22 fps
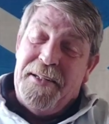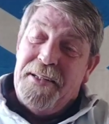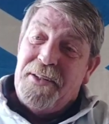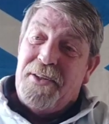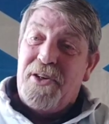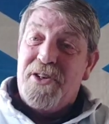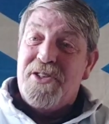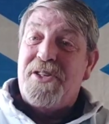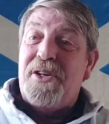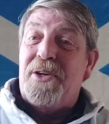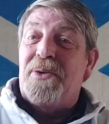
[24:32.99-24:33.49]

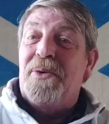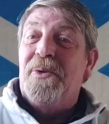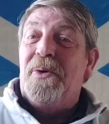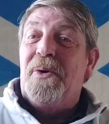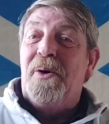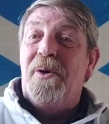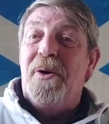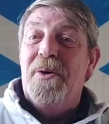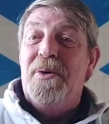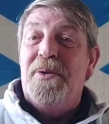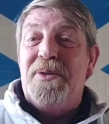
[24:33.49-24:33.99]
because you're not
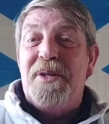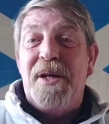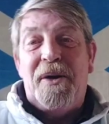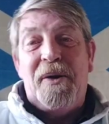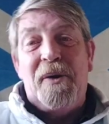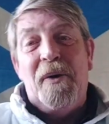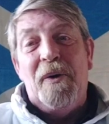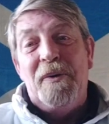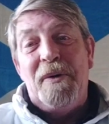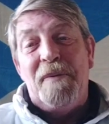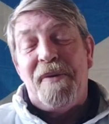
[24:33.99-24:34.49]
allowed to
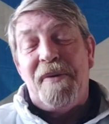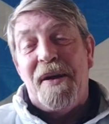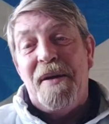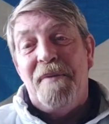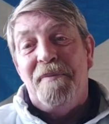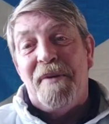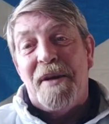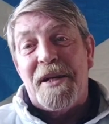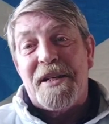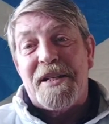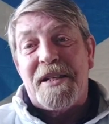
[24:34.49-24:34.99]
call the
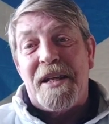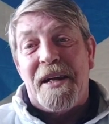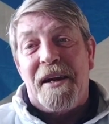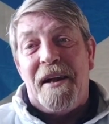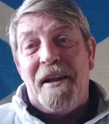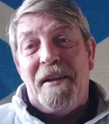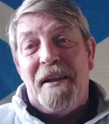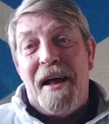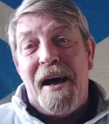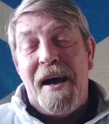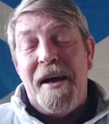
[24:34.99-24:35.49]
Prime Minister
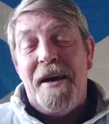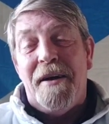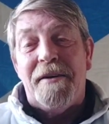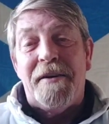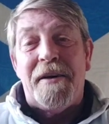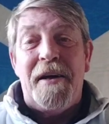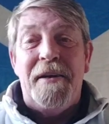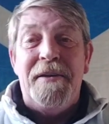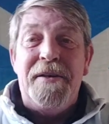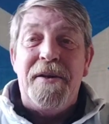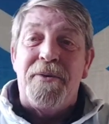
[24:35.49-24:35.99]
a
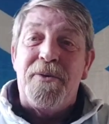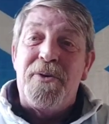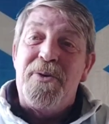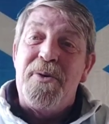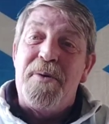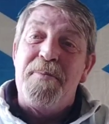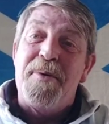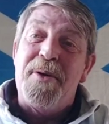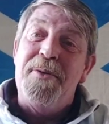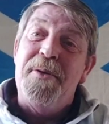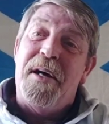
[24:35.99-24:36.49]
liar, and you're
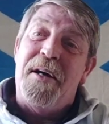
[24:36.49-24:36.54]
not